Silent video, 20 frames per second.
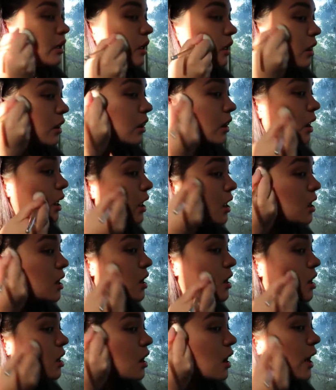And
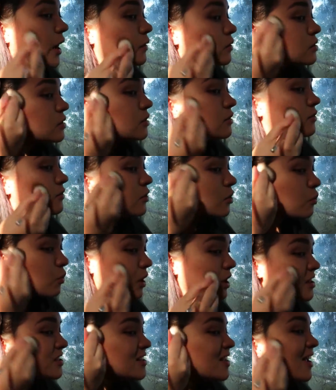then I was gonna film
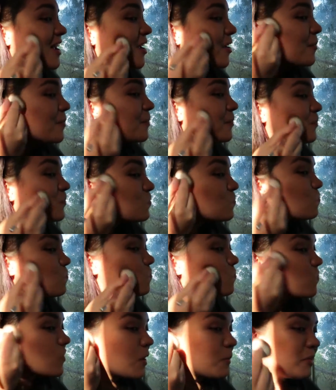Wednesday,
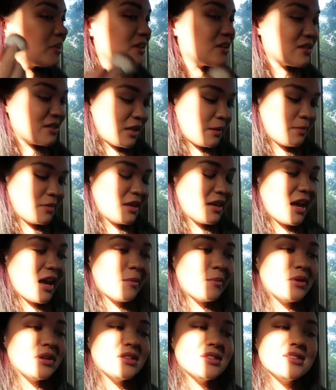but the same thing
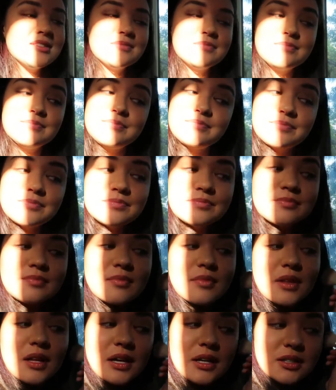happened.
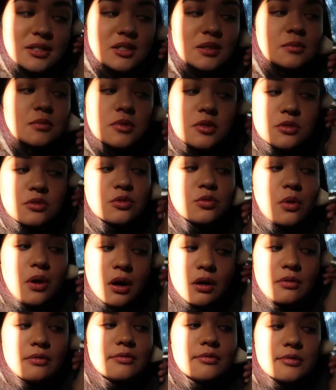I slept till
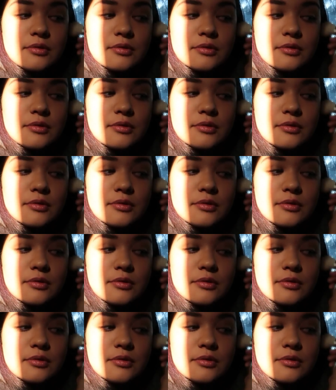12.